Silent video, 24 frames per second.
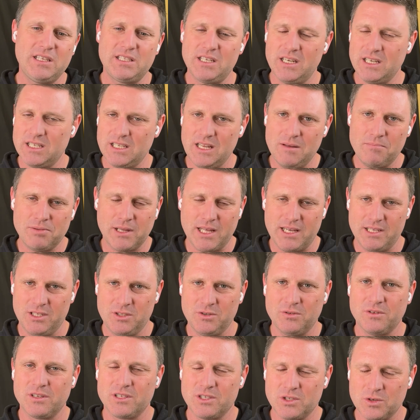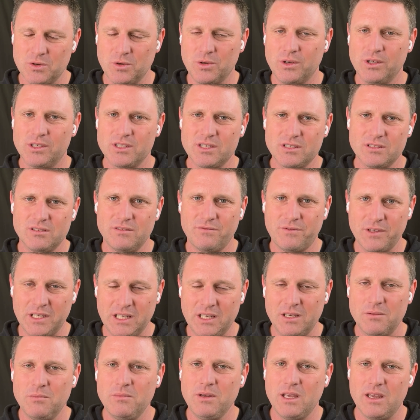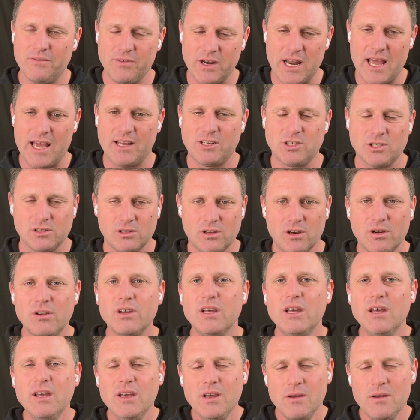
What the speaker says: 60 plus sort of scores for him, given how Geelong